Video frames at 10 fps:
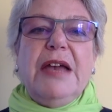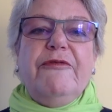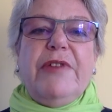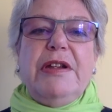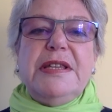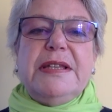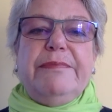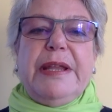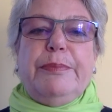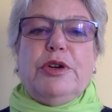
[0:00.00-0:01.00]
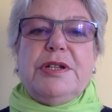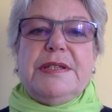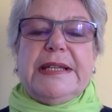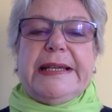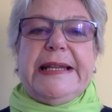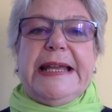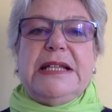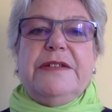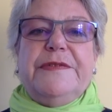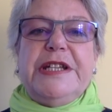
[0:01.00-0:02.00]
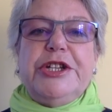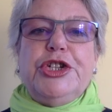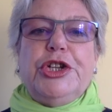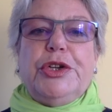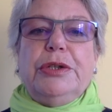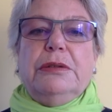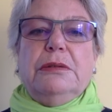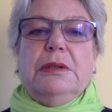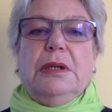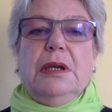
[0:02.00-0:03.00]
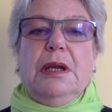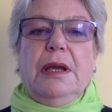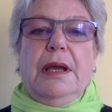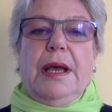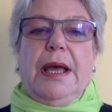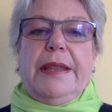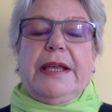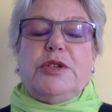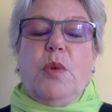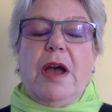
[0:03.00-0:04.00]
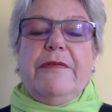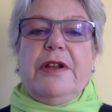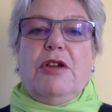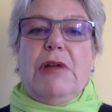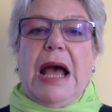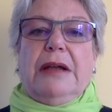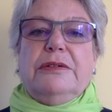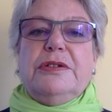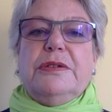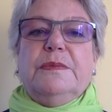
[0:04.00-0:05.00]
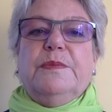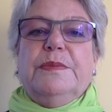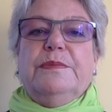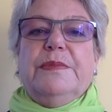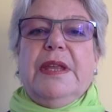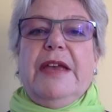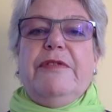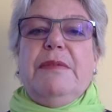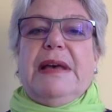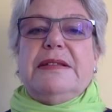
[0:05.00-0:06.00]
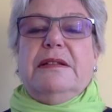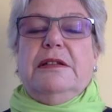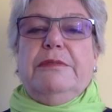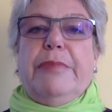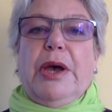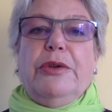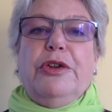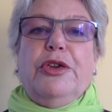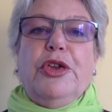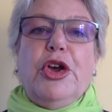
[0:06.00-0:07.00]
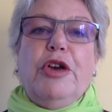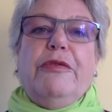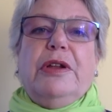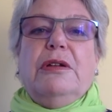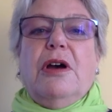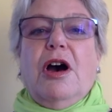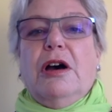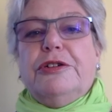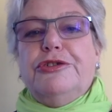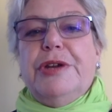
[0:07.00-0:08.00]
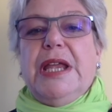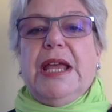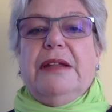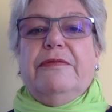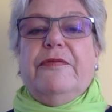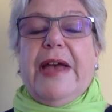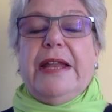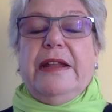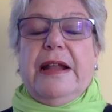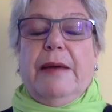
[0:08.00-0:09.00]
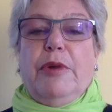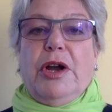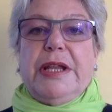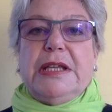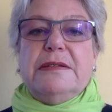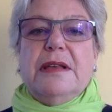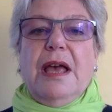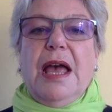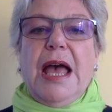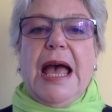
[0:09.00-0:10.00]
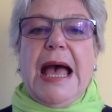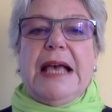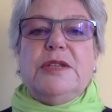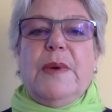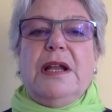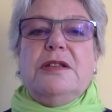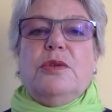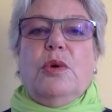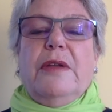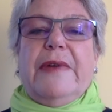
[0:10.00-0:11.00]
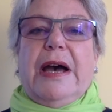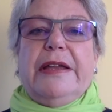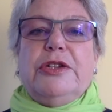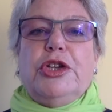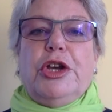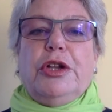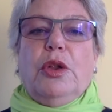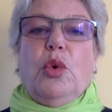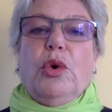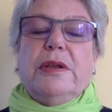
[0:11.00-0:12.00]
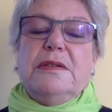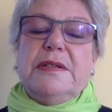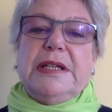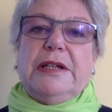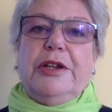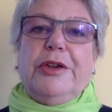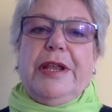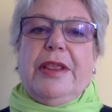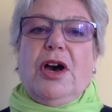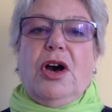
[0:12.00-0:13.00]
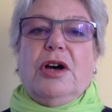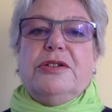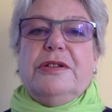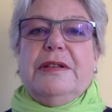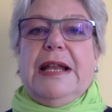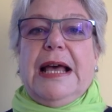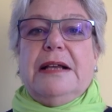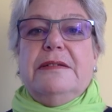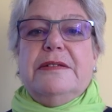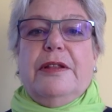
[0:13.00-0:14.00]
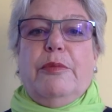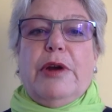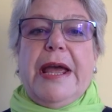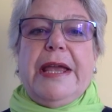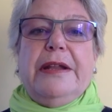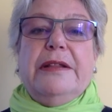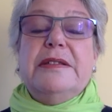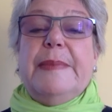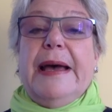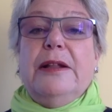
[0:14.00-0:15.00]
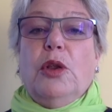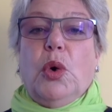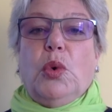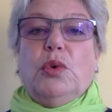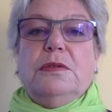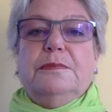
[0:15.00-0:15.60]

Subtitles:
Very simply put, it's a connective tissue that's woven around every muscle and bone and nerve and artery and vein in our bodies, as well as all of our internal organs, including the heart and the lungs and the brain and spinal cord.